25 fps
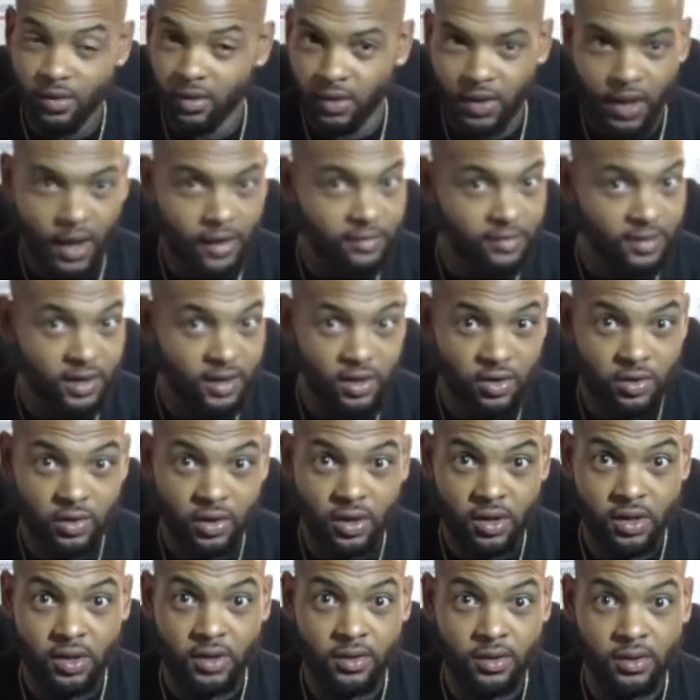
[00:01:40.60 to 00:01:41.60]
not saying you're
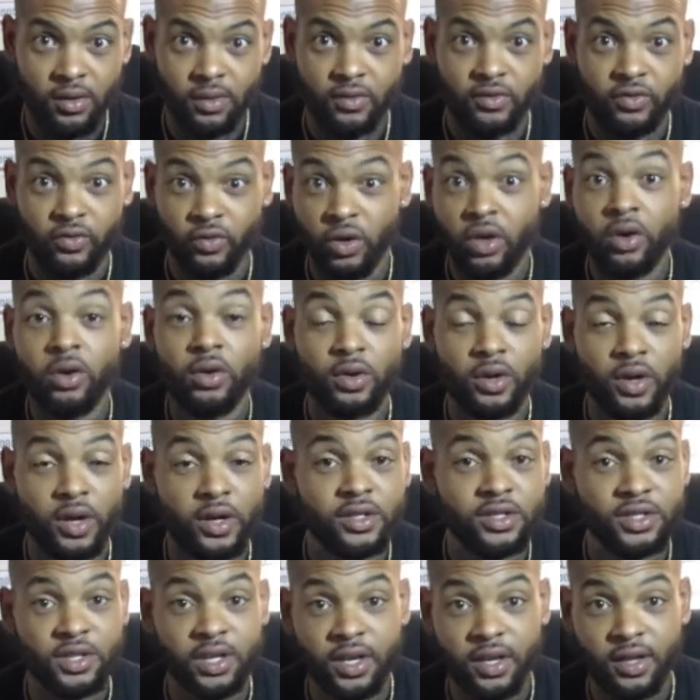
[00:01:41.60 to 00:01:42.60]
gonna struggle to
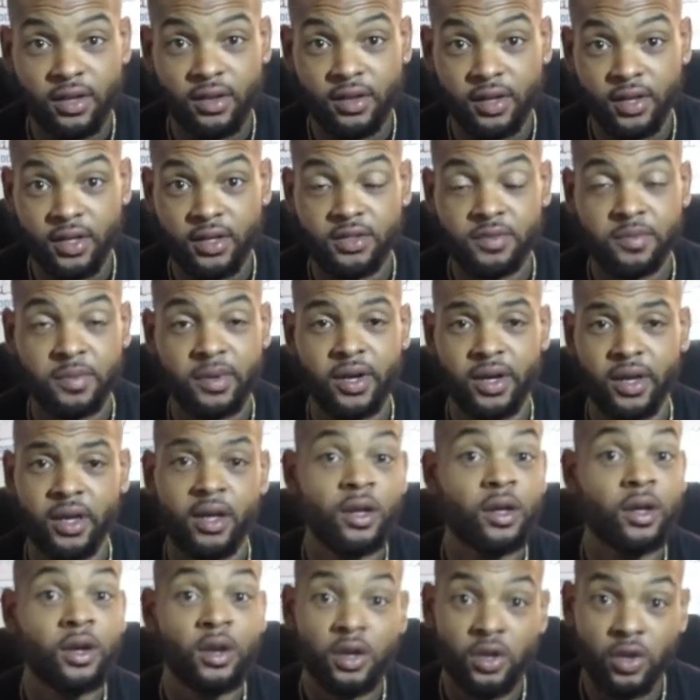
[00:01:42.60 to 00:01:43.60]
understand things, but
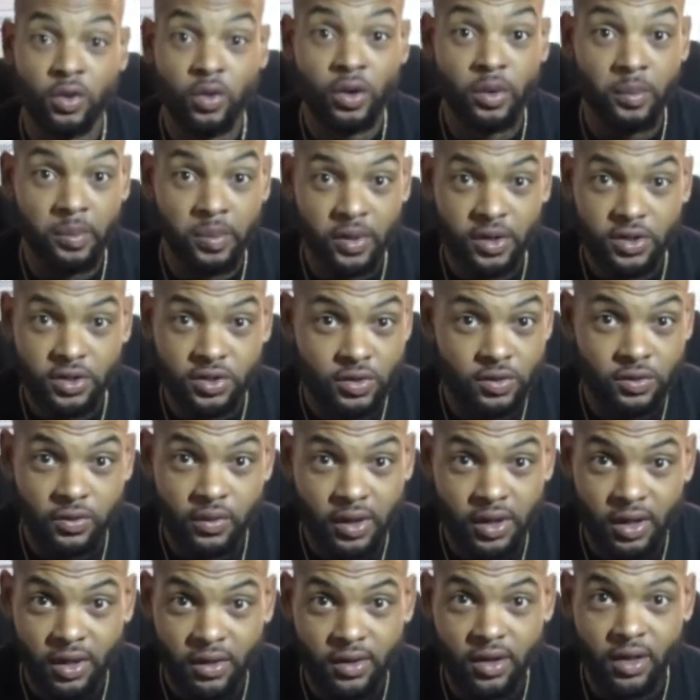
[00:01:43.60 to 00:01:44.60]
you can push through
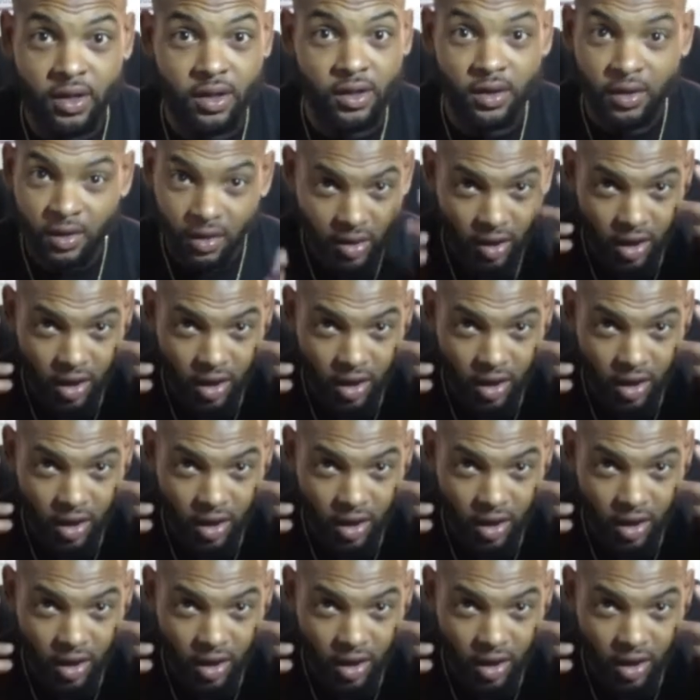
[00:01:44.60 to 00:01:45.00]
anything.